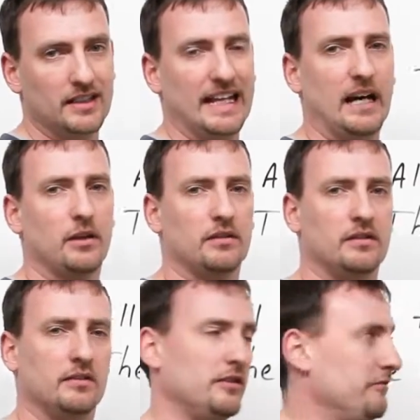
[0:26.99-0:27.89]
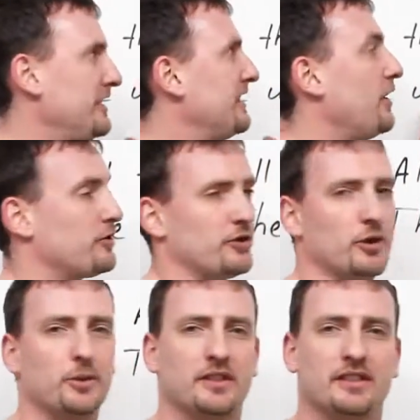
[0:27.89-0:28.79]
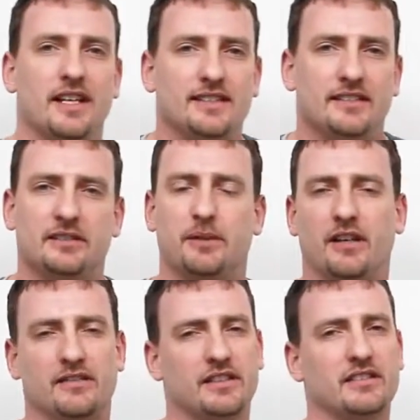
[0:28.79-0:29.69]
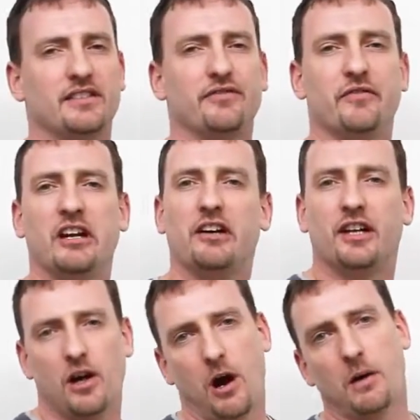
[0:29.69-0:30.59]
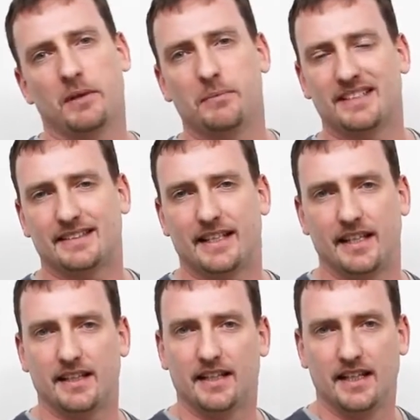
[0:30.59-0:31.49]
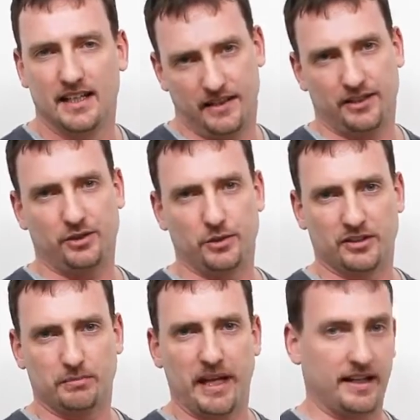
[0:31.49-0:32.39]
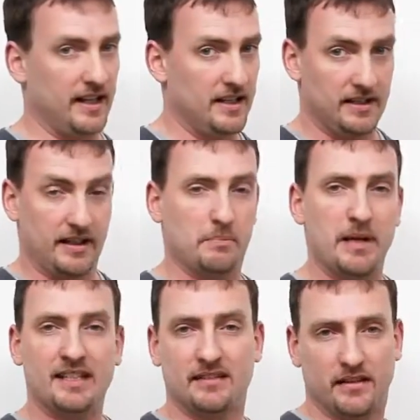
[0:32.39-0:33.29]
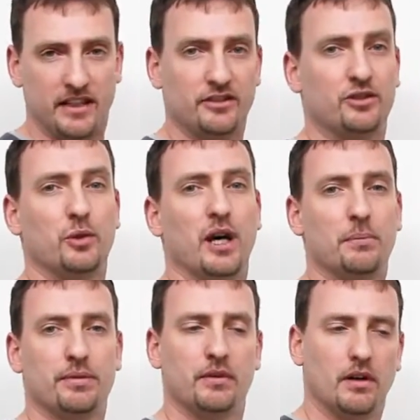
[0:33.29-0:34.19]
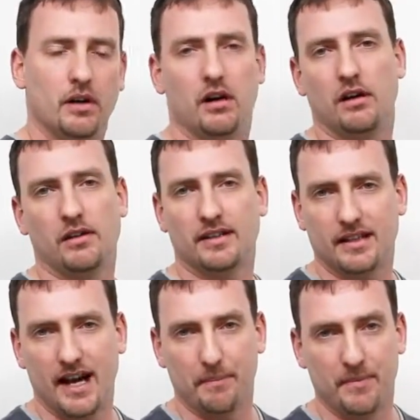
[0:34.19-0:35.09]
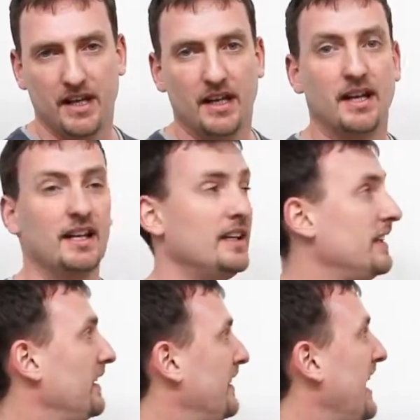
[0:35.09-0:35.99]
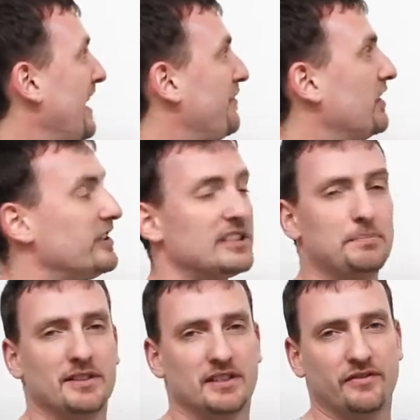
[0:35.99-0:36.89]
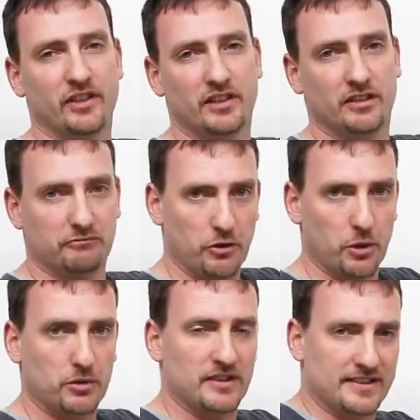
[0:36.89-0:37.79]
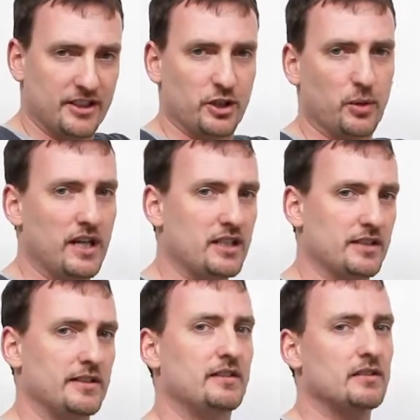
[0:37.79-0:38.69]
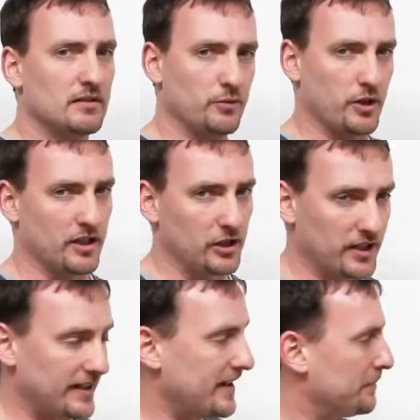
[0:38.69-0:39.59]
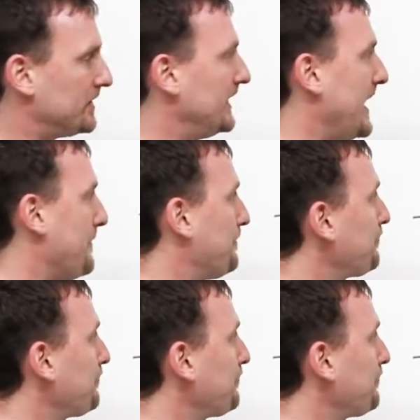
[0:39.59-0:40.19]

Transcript: Now, the reason I also chose this lesson is because this is a very common mistake that students make. They mix these two up all the time. They have very specific roles and situations. We're going to look at them today.